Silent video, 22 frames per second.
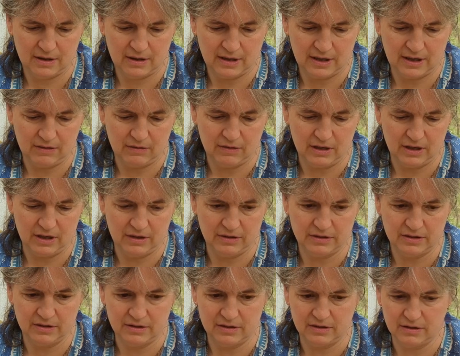how close
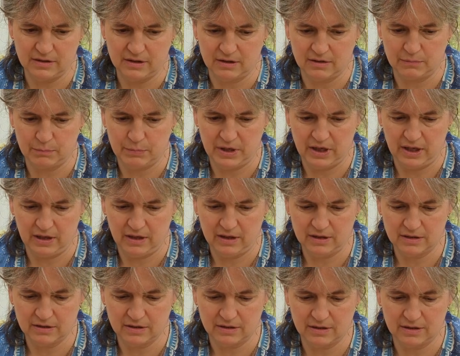this is going to be.
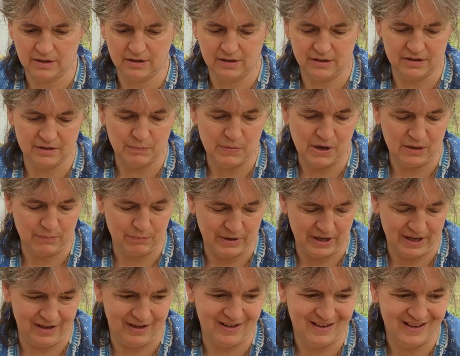I think this might
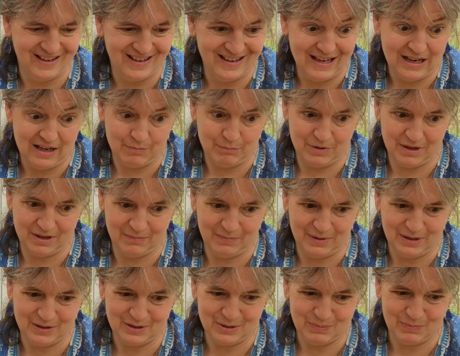be
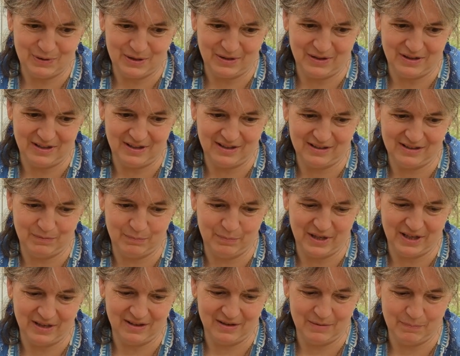spun a little
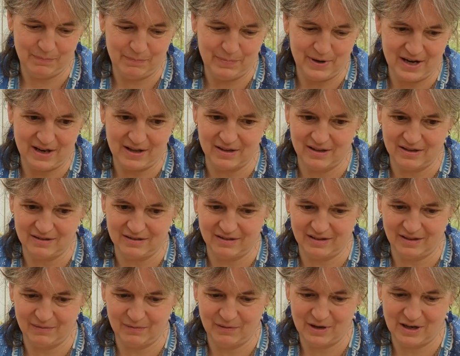bit bigger than
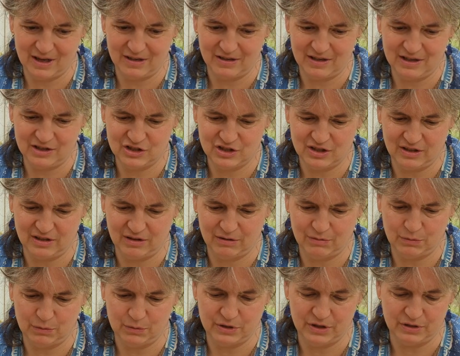I initially
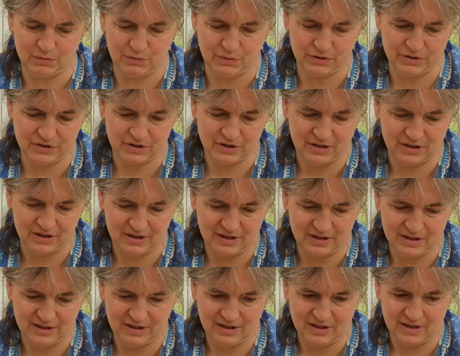thought it was,
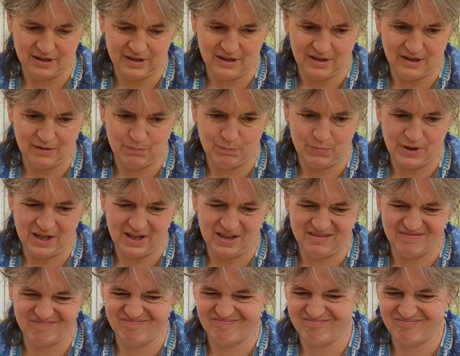
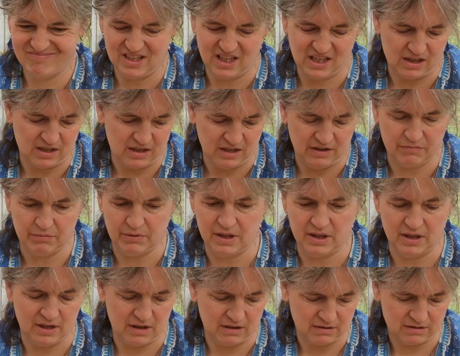but I can live with
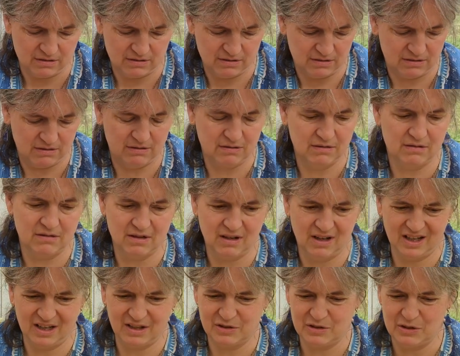that.
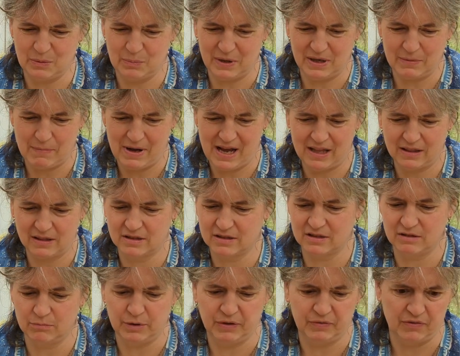I can do a bit of maths,
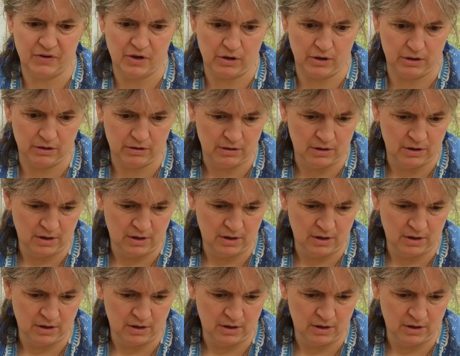it'll be fine.